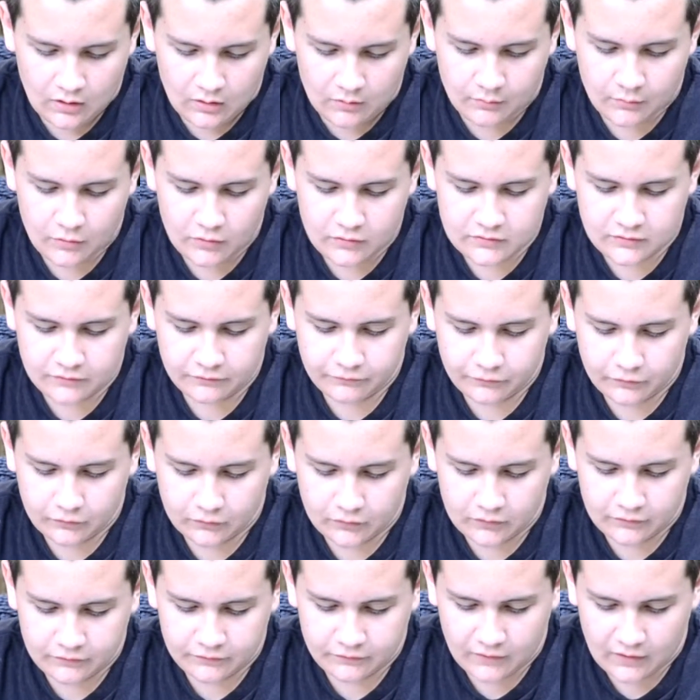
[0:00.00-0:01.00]
Most of
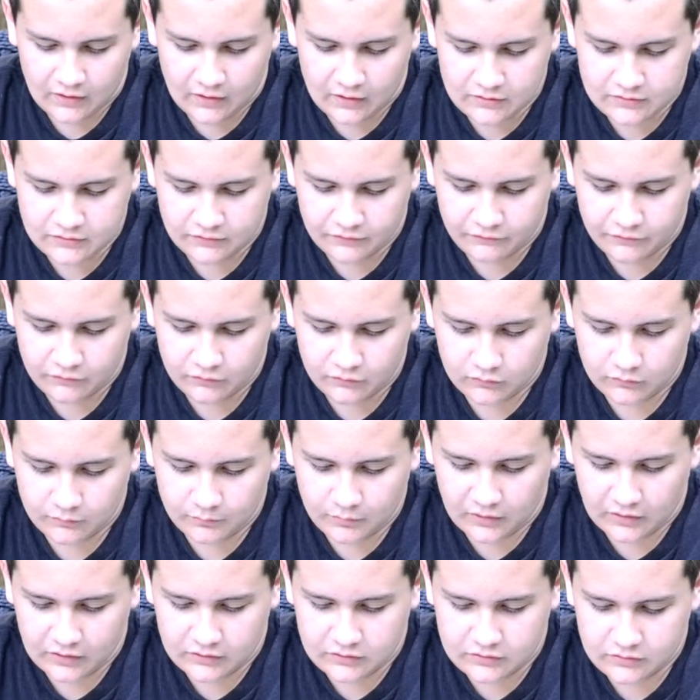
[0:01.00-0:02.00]
Florida's fires are fueled
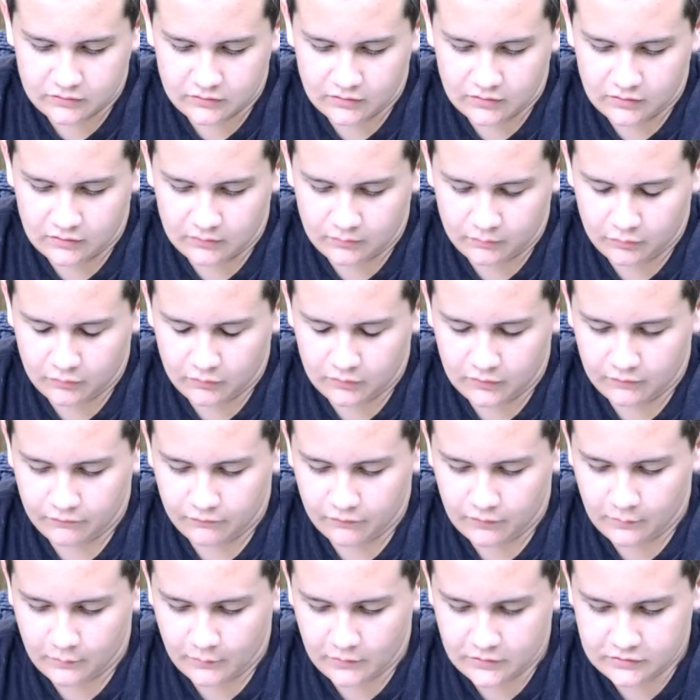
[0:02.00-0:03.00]
by a tree imported
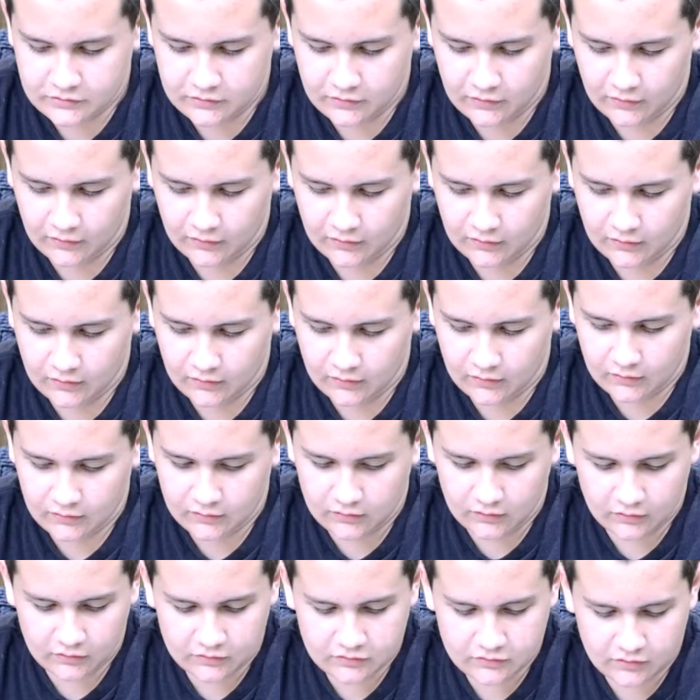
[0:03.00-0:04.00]
from Australia.
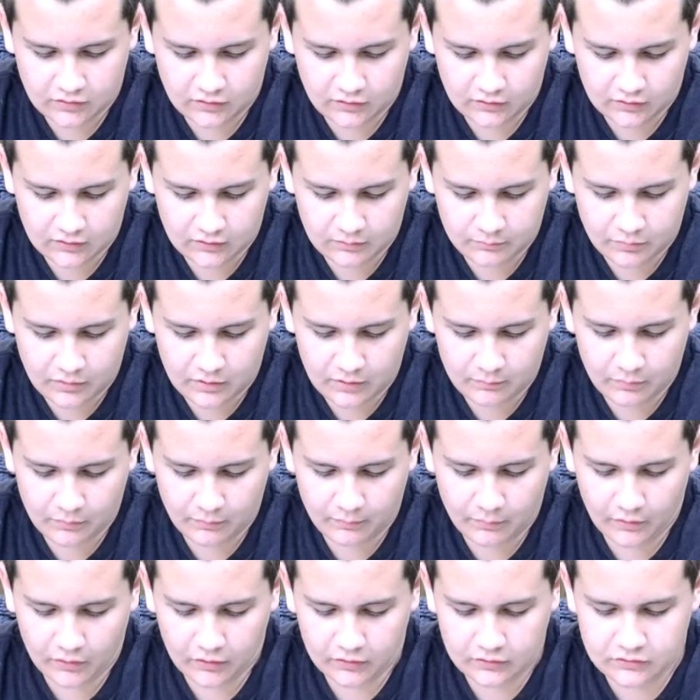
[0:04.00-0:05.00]
The Australian paper
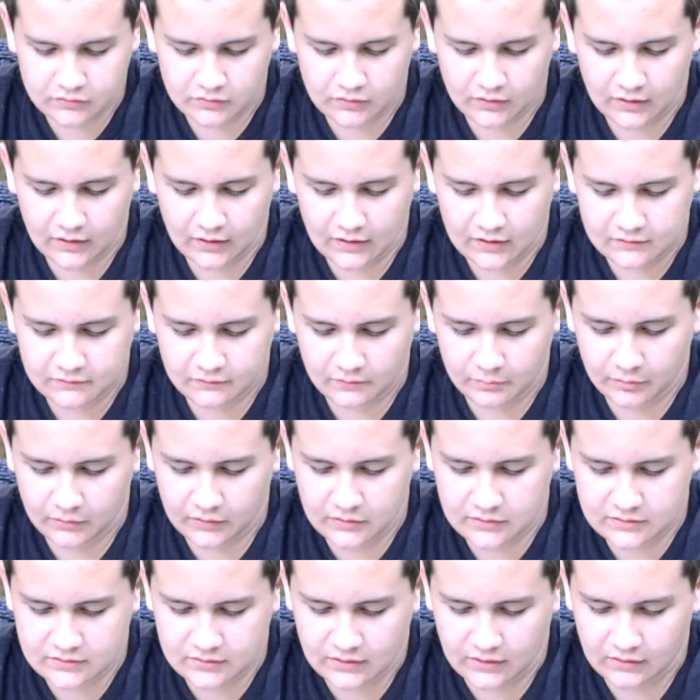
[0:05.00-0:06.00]
bark tree has
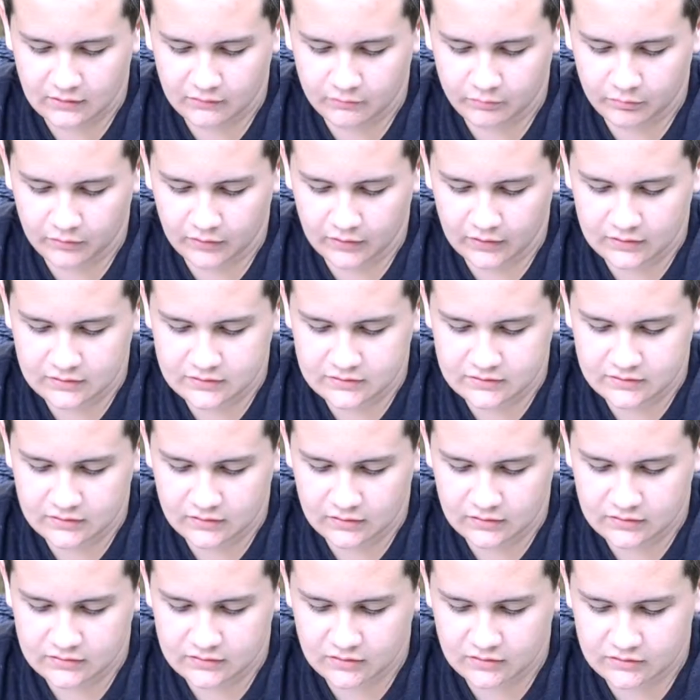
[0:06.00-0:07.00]
replaced native plants
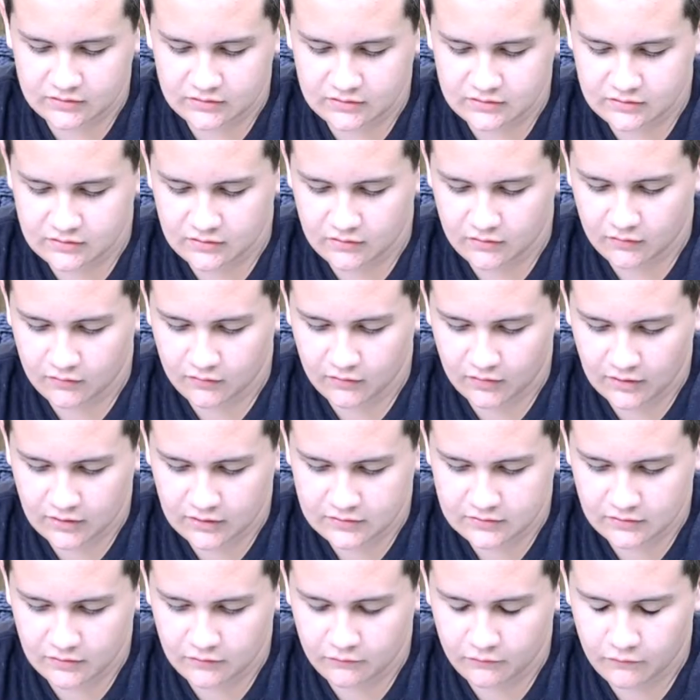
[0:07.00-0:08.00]
such as sawgrass
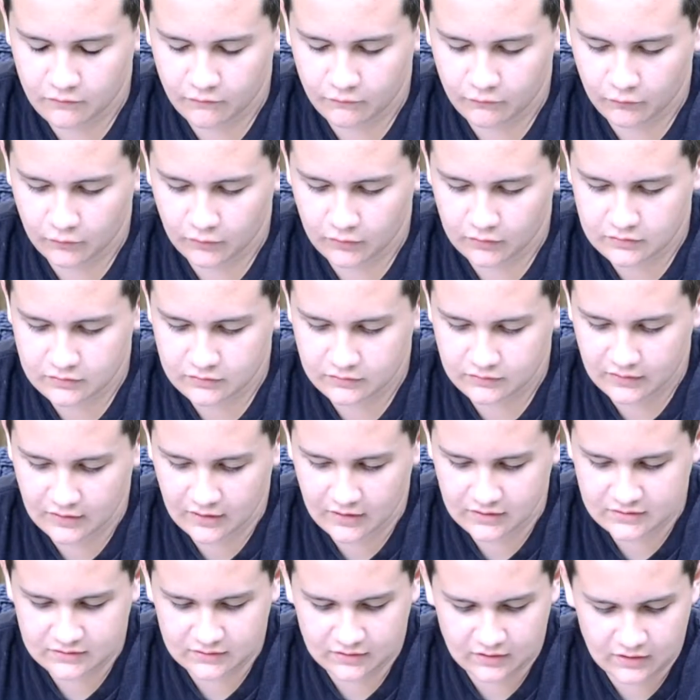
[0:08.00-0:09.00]
over 400,000
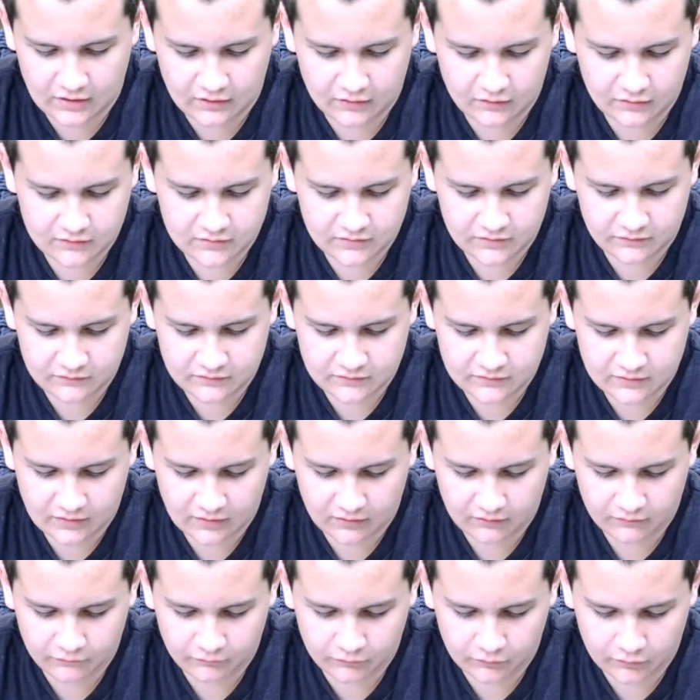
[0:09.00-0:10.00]
acres of
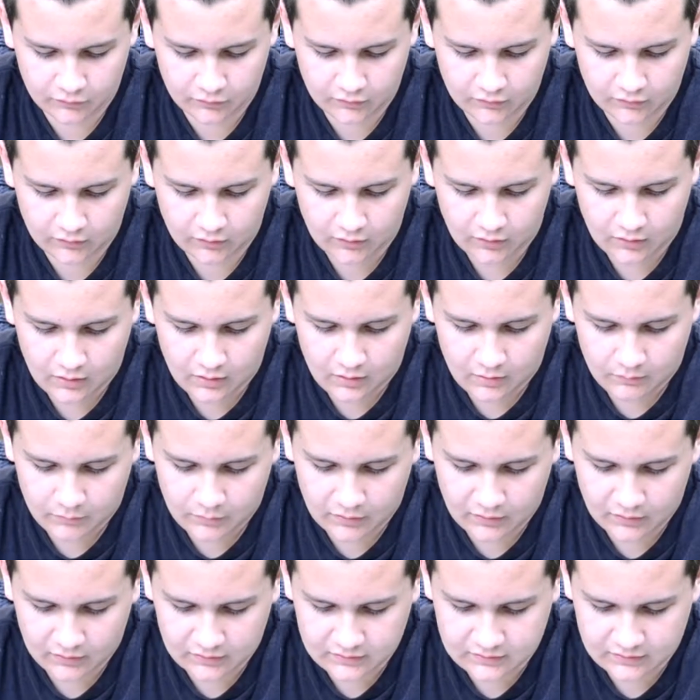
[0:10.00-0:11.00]
South Florida
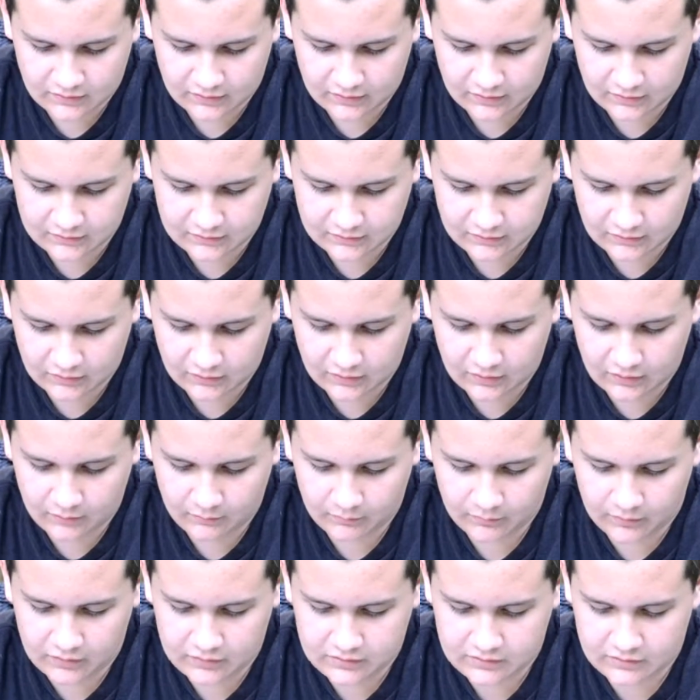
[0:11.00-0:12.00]
because it has a
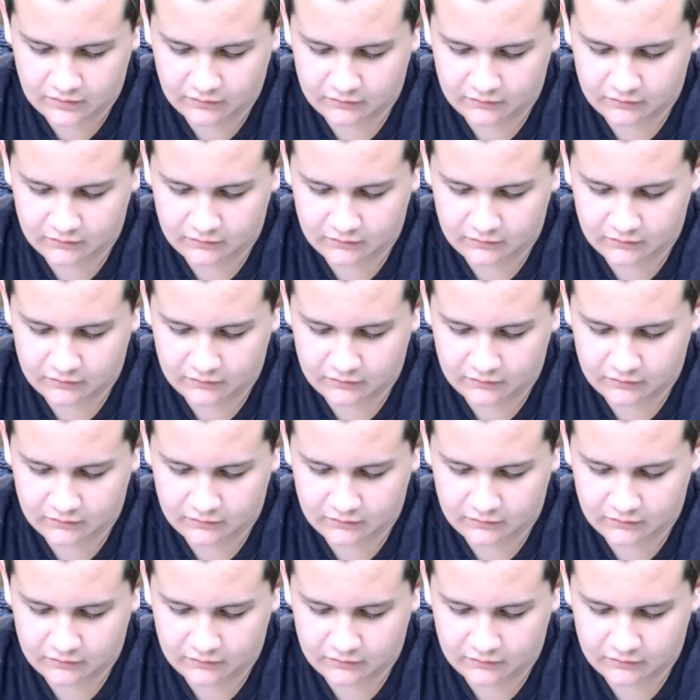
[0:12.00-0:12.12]
combination of